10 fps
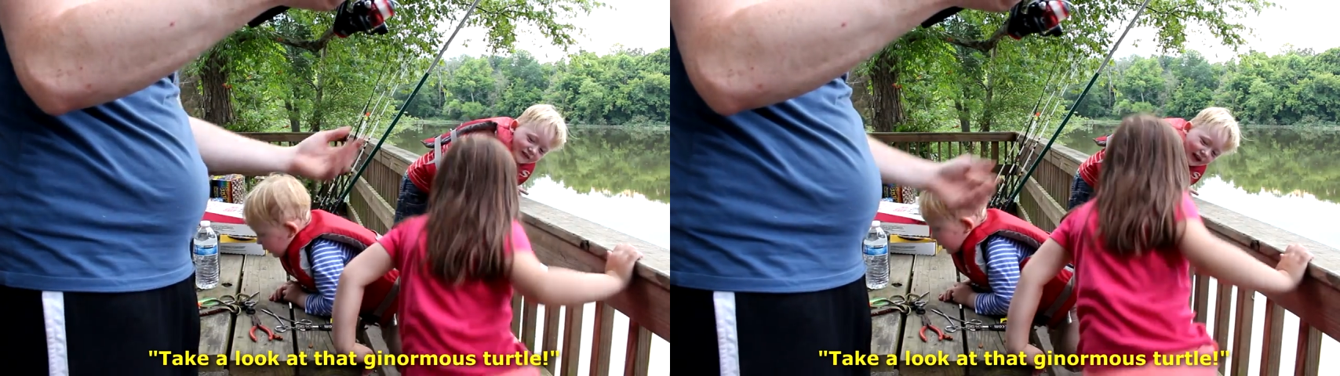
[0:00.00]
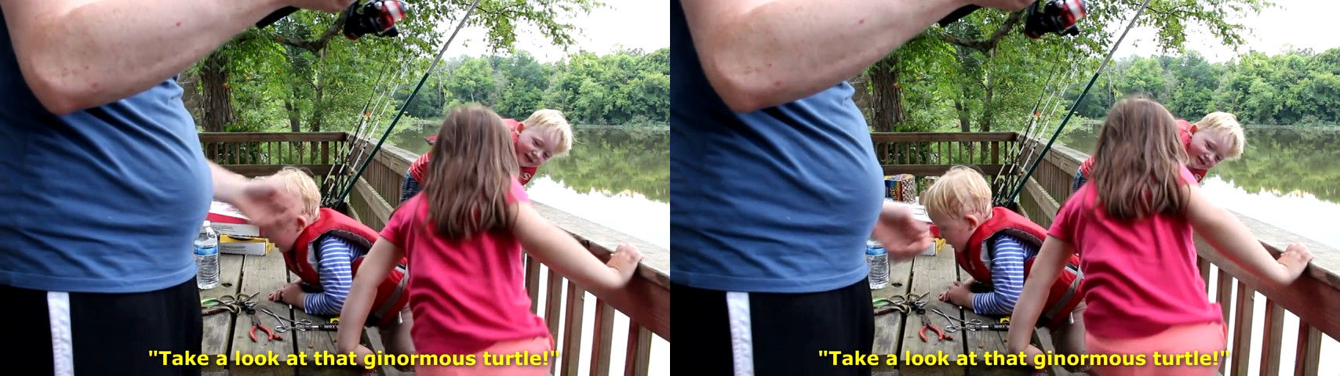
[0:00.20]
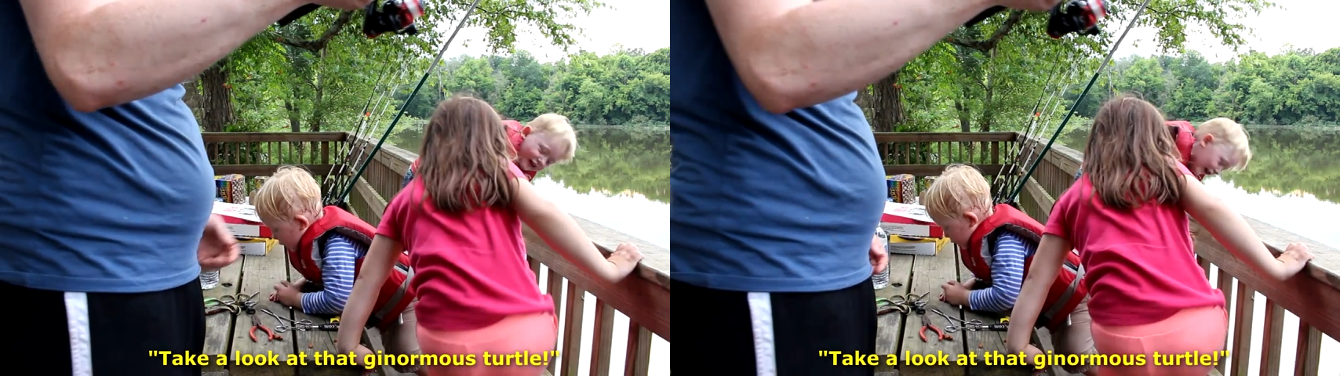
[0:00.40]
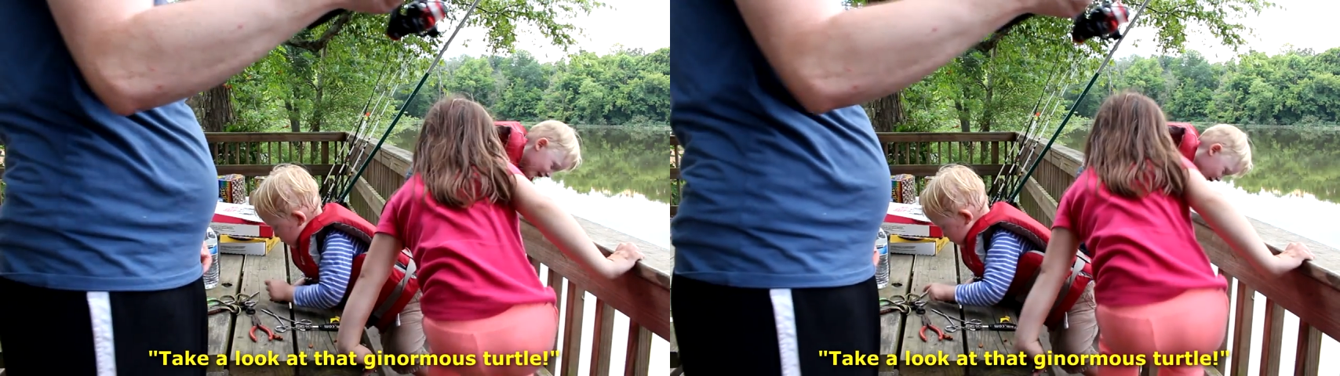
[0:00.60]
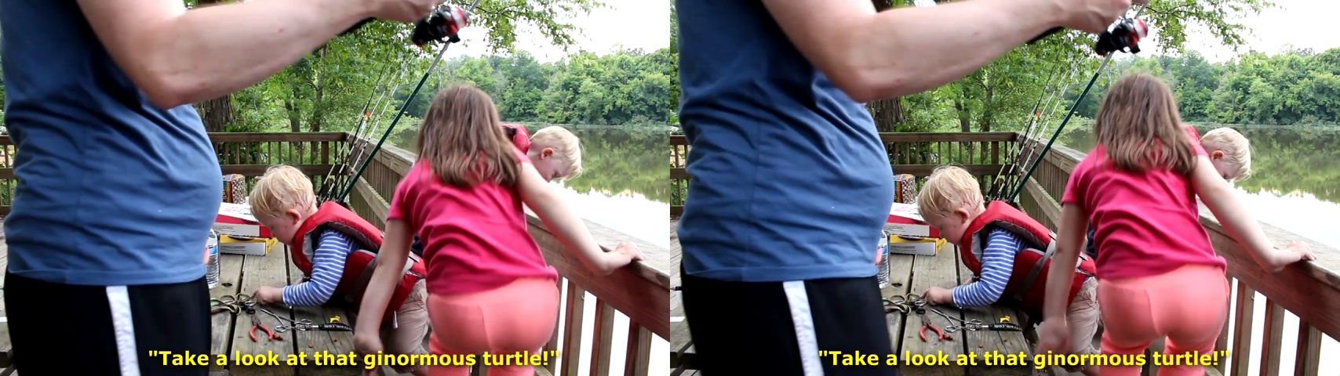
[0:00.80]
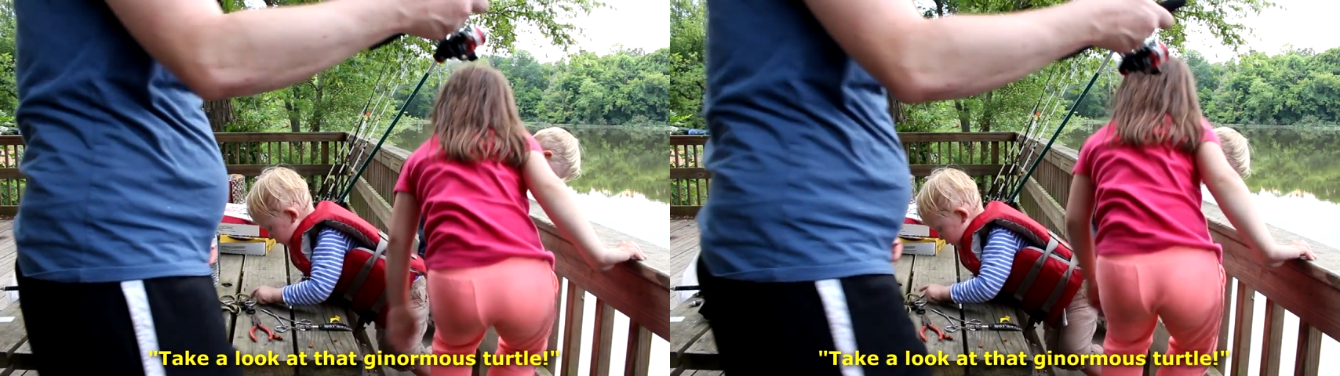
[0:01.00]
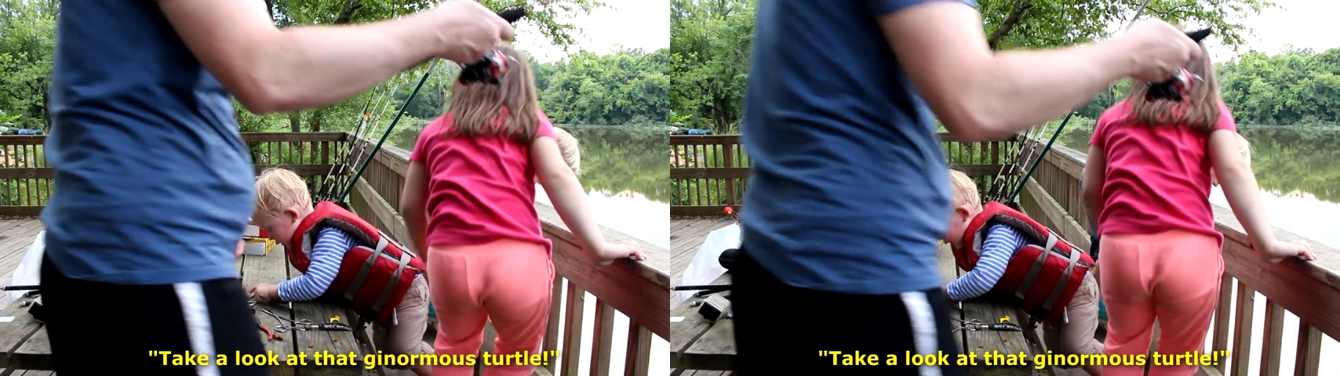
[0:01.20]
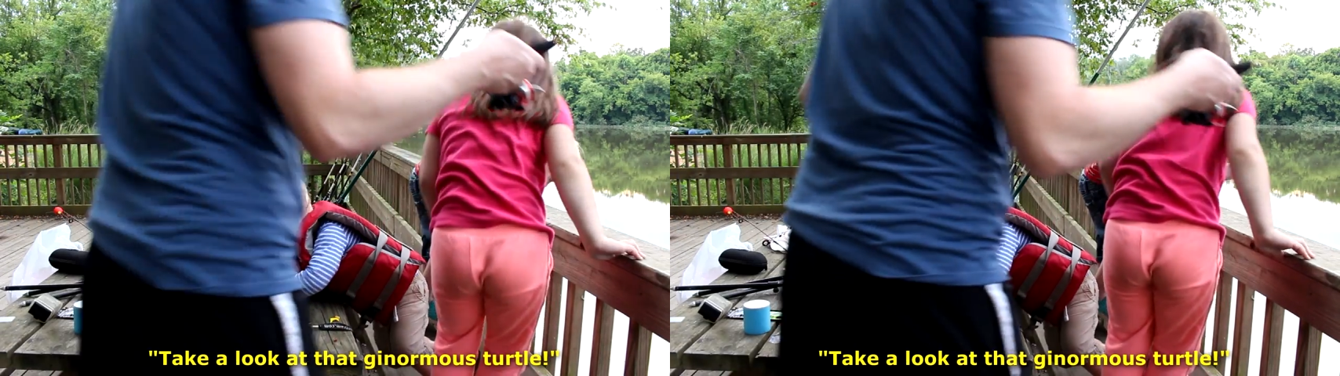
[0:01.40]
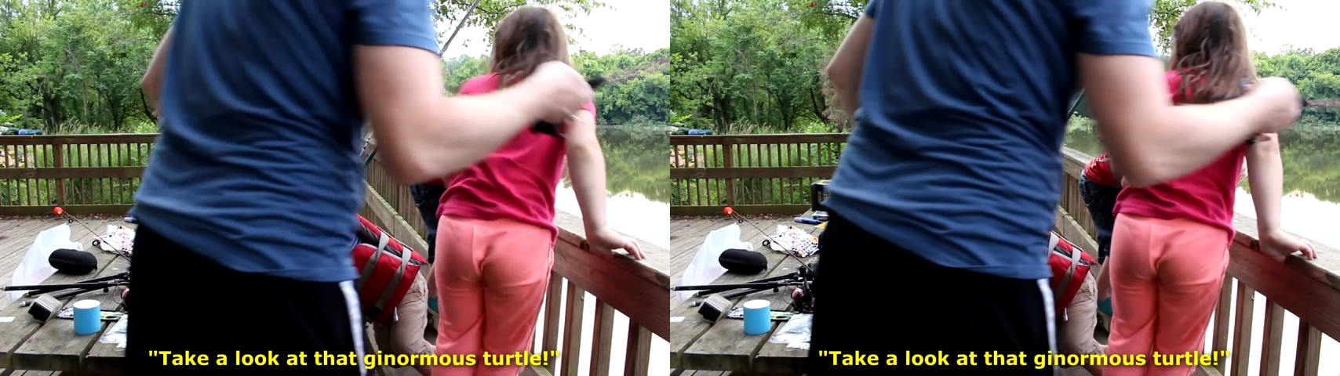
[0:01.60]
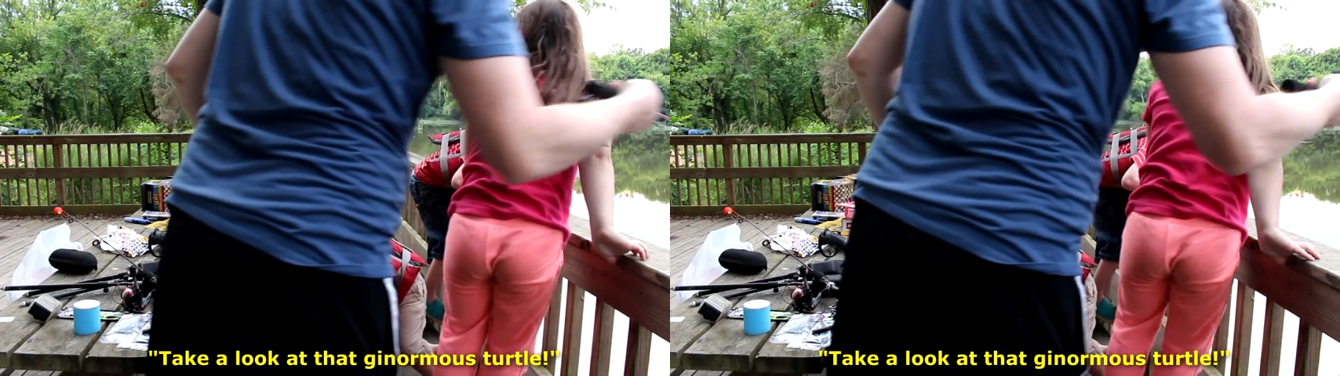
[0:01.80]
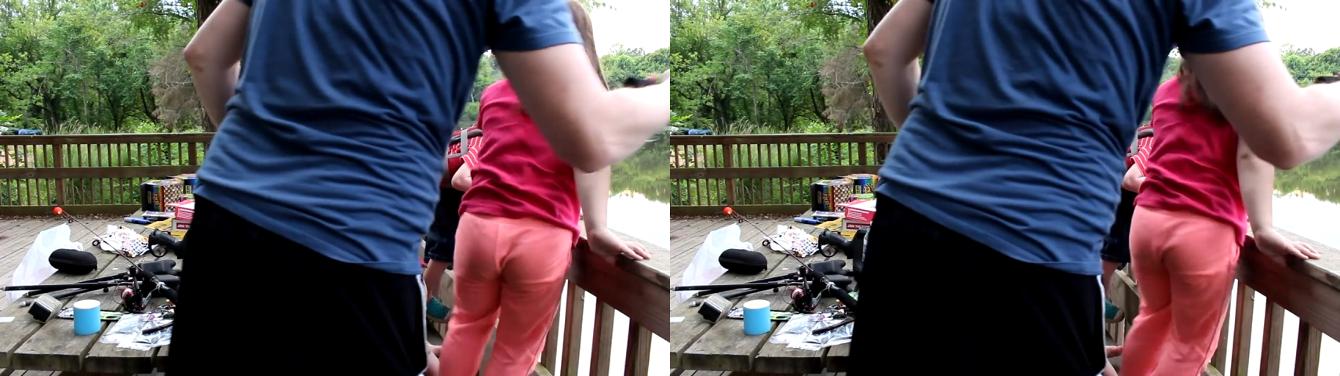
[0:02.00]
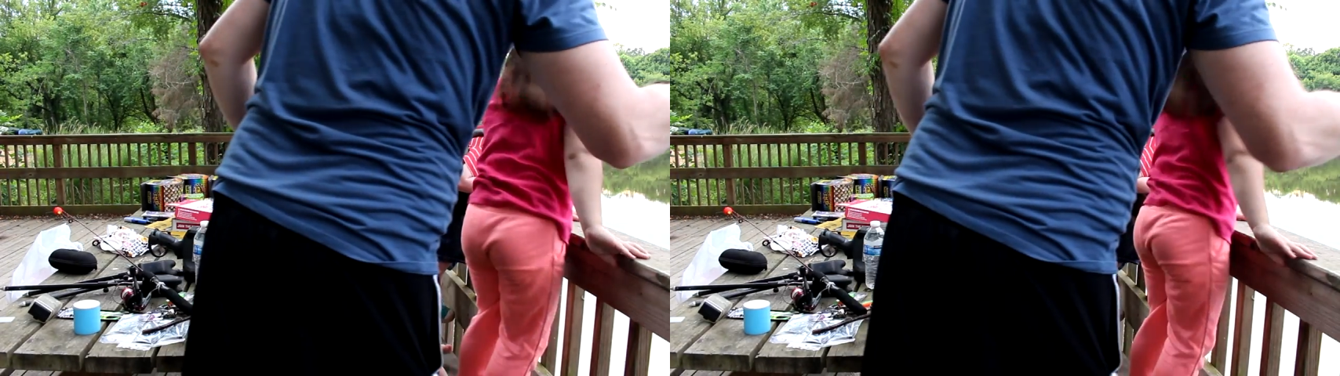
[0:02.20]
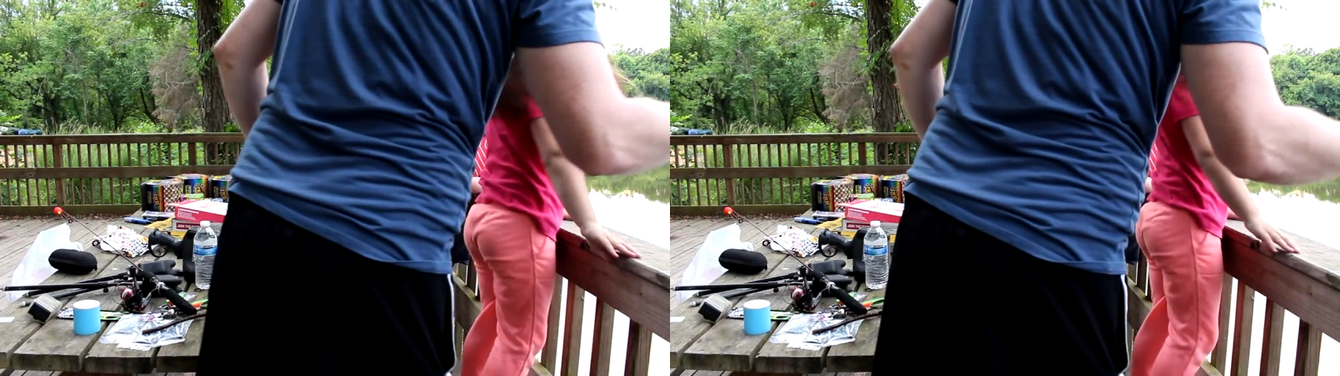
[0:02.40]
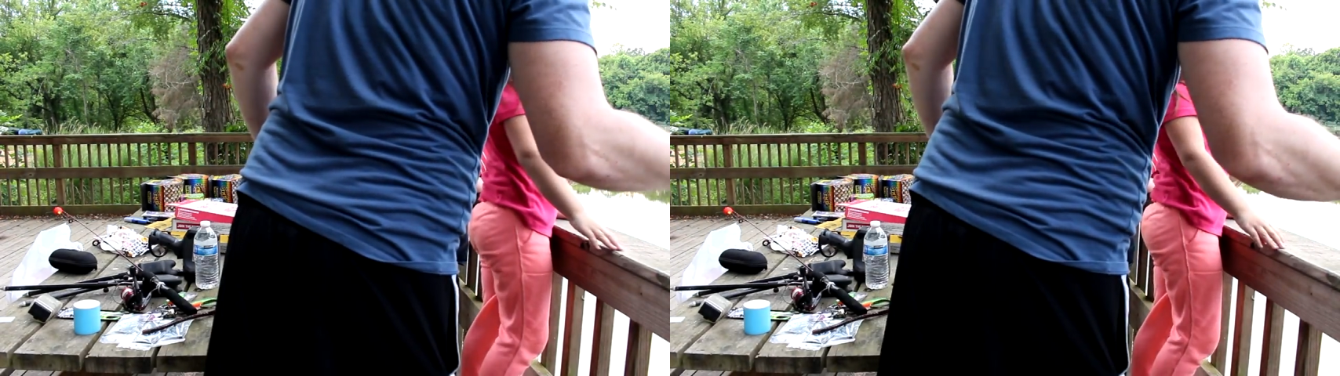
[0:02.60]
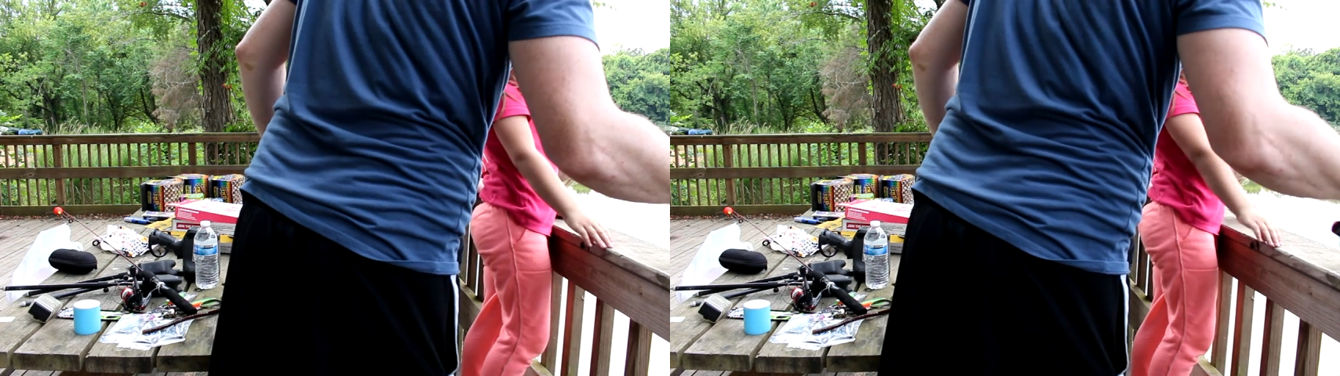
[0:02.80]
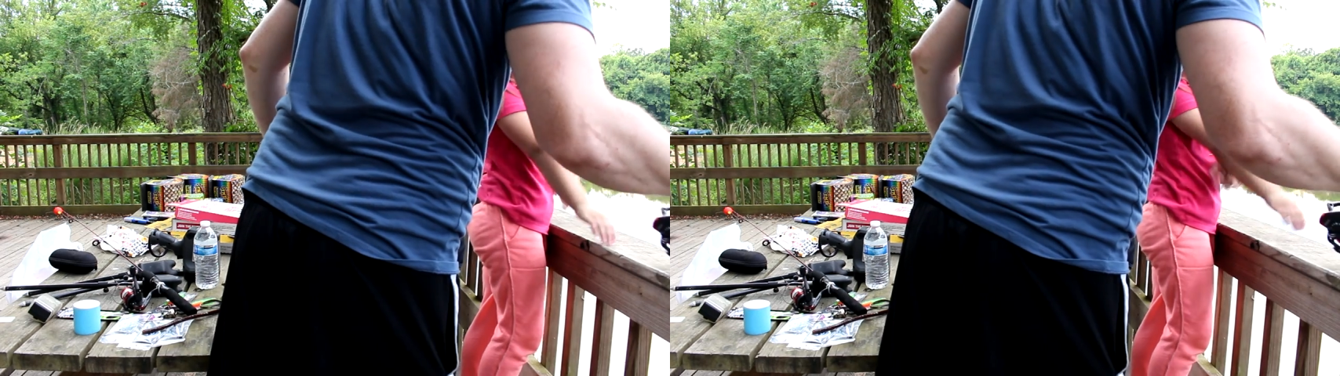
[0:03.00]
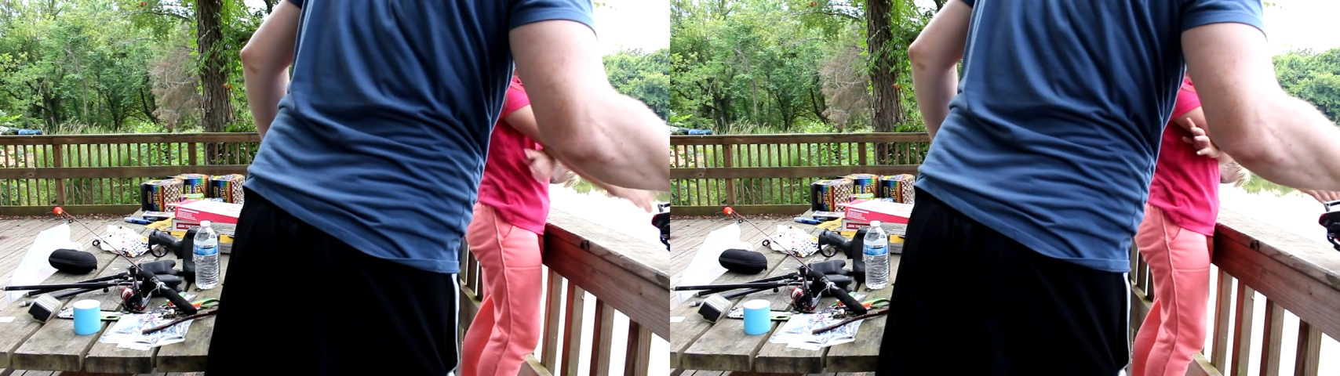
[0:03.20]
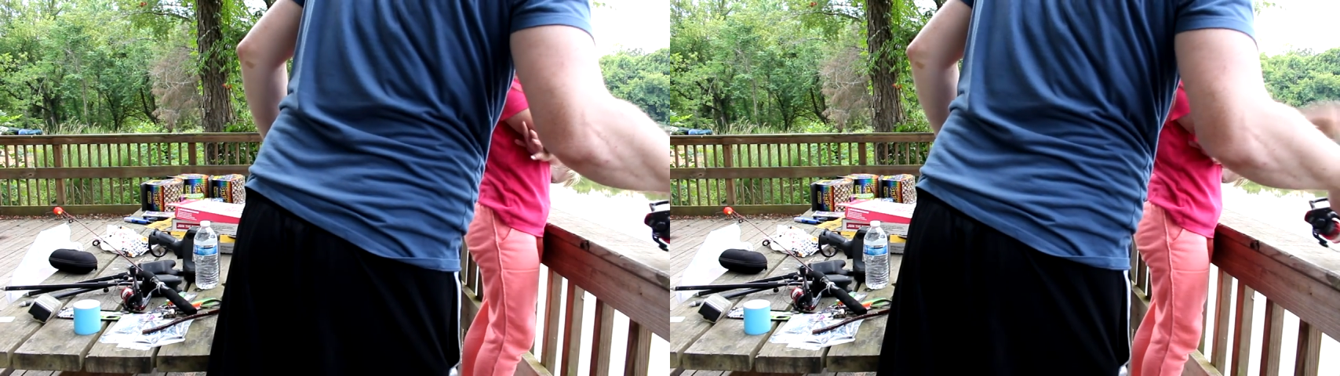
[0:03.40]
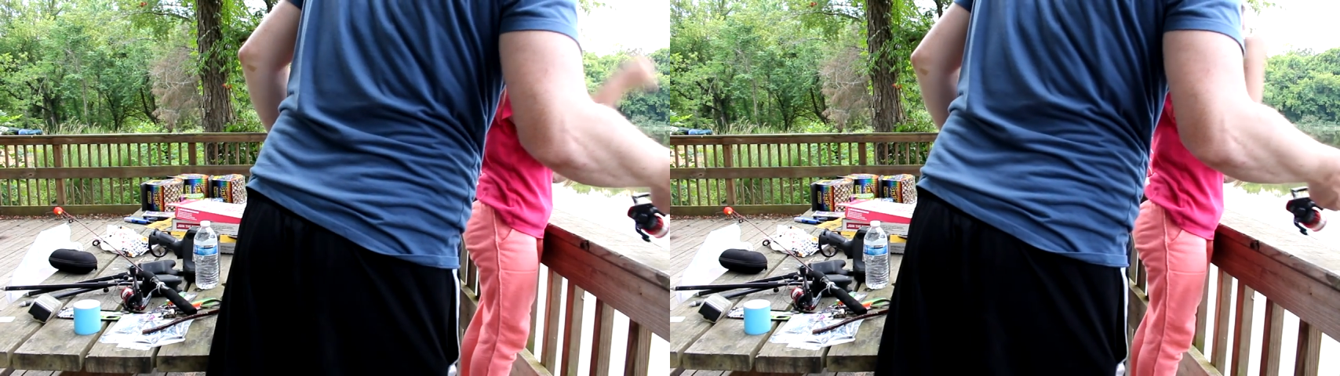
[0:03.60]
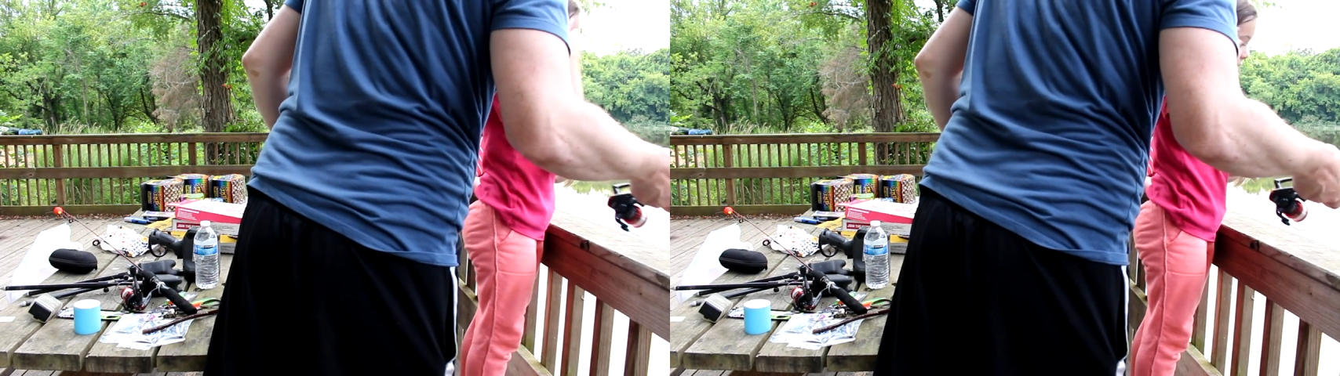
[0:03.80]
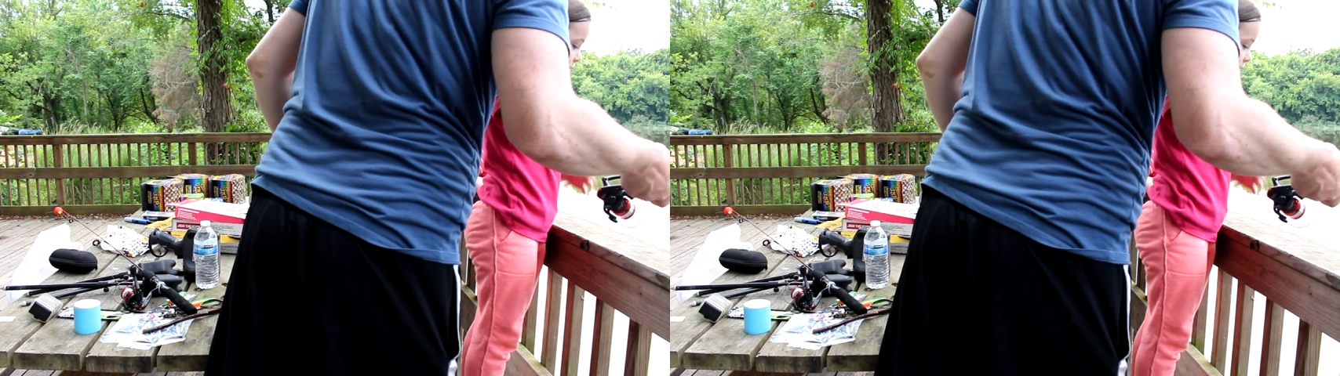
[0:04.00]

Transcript: No face is visible, so there are no lips to read.